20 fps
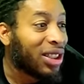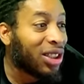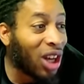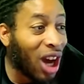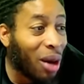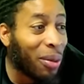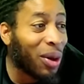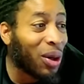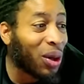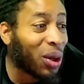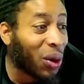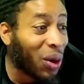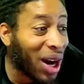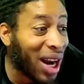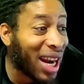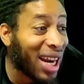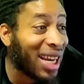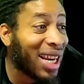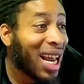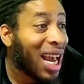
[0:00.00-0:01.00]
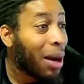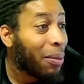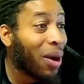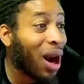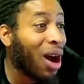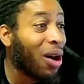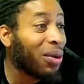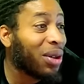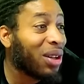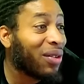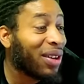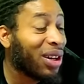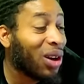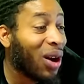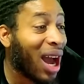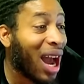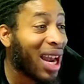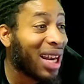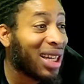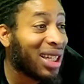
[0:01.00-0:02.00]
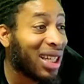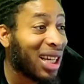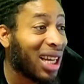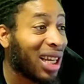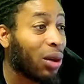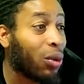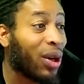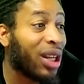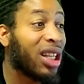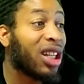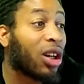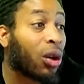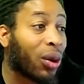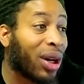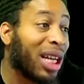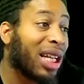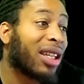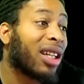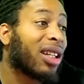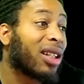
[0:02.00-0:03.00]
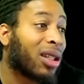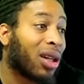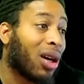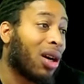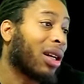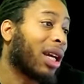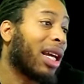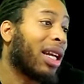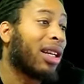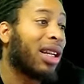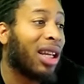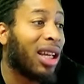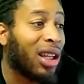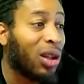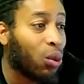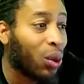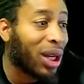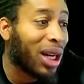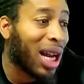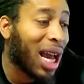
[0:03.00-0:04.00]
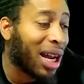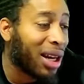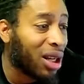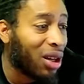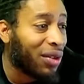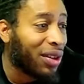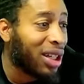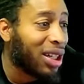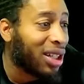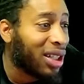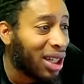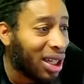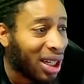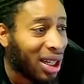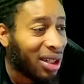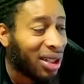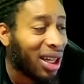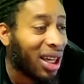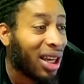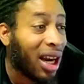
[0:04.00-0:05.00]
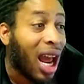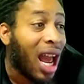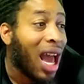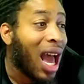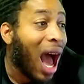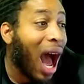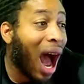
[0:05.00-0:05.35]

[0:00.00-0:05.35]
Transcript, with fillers: Double green, bro. I don't even know how he did it. Well, he greened the dunk and then he went out of it and then did it.